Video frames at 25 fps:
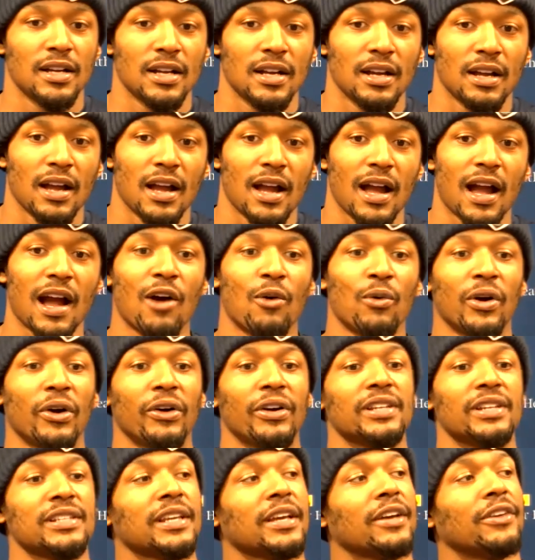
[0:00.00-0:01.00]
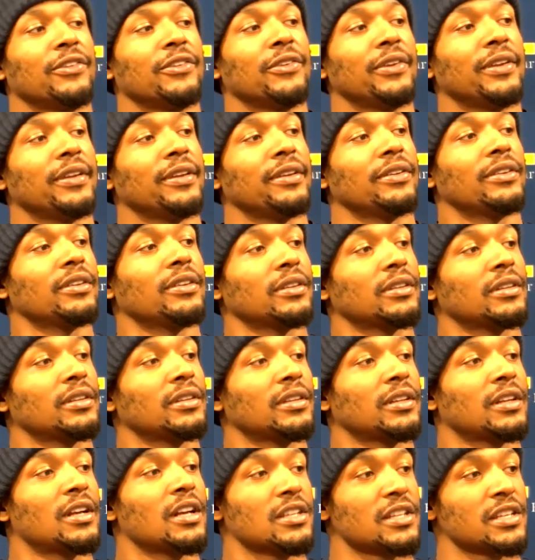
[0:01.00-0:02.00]
How well he's handled it,
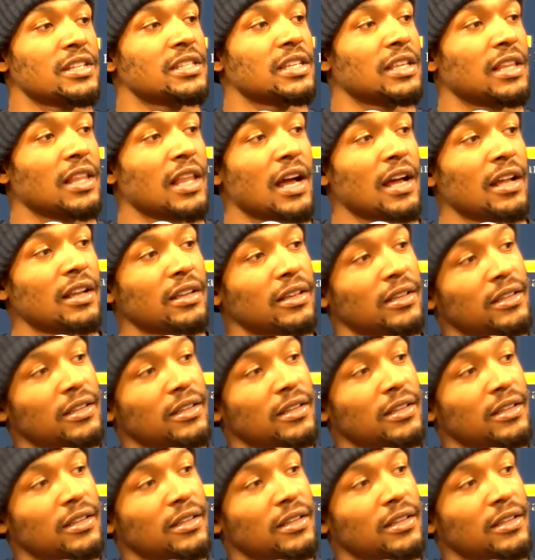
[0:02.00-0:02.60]
because it's a lot.